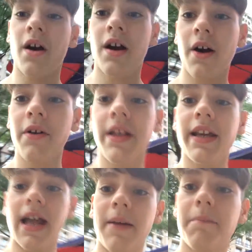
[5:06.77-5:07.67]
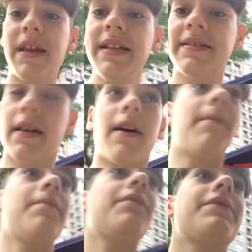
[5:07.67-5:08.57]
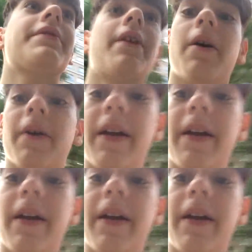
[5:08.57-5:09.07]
are currently getting pizza. So